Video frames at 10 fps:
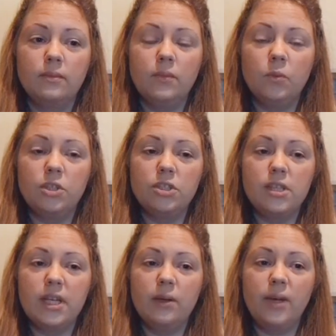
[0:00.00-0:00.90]
We're just
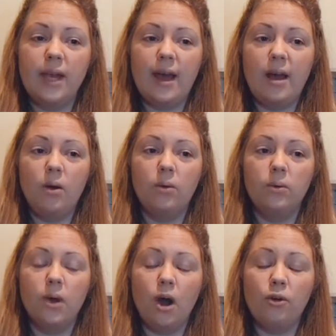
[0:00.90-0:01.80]
going to allow
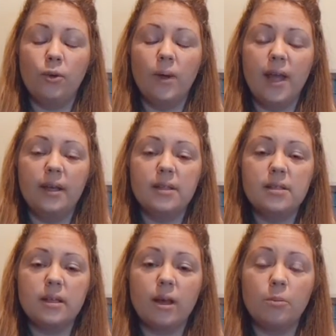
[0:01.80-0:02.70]
our awareness
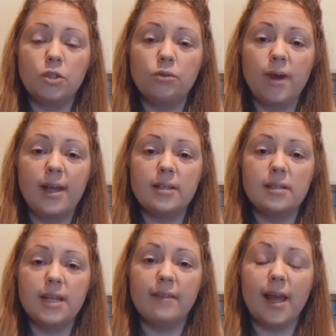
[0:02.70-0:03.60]
to come to
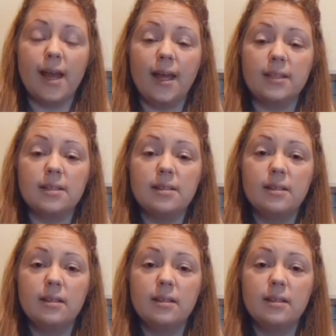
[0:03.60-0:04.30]
rest in the hands.